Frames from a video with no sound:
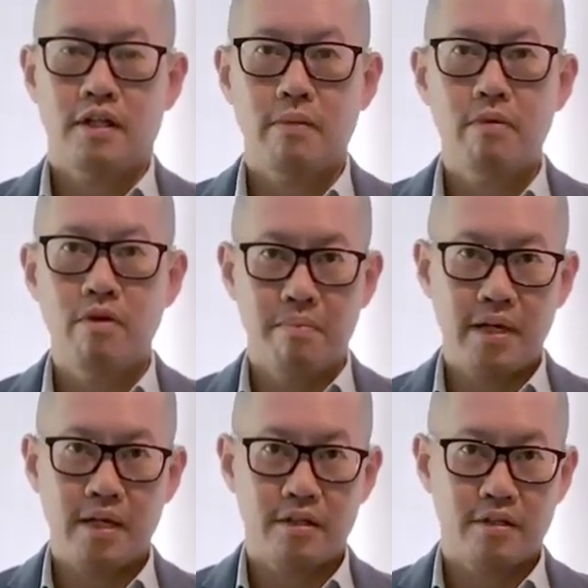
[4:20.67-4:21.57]
let me
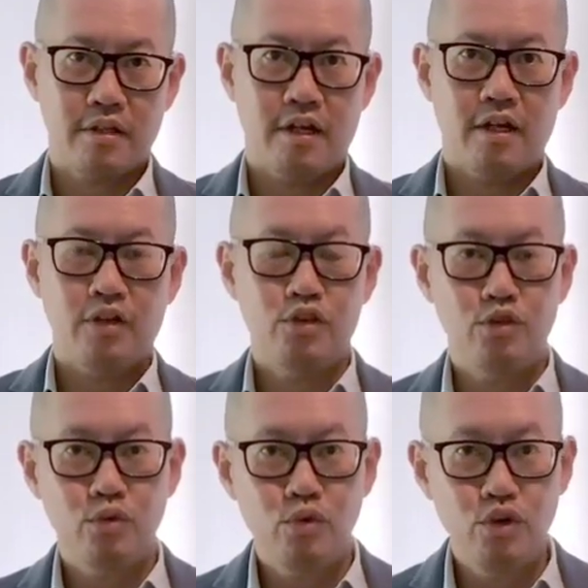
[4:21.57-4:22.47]
repeat,
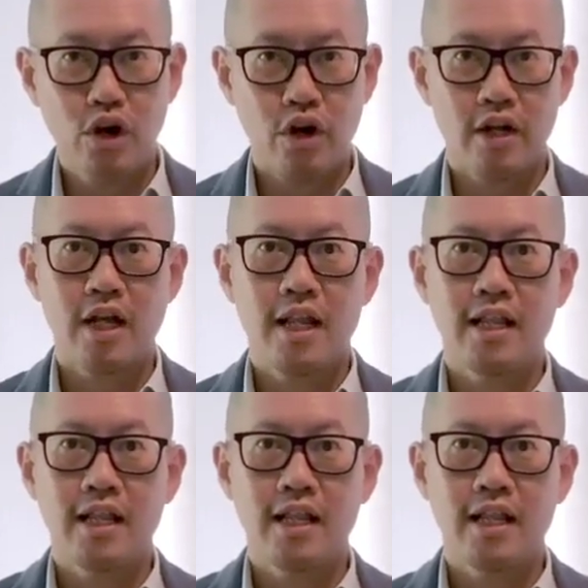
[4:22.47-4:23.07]
do not